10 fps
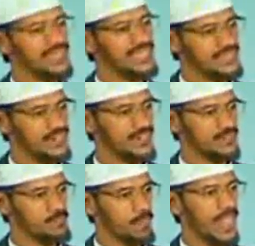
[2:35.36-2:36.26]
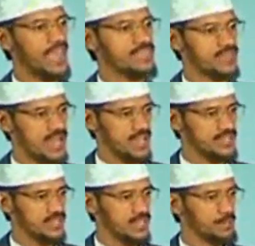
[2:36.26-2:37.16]
either as siraj,
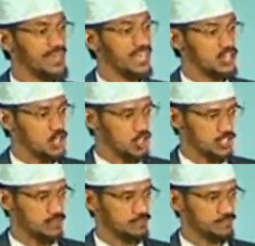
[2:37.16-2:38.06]
meaning a torch,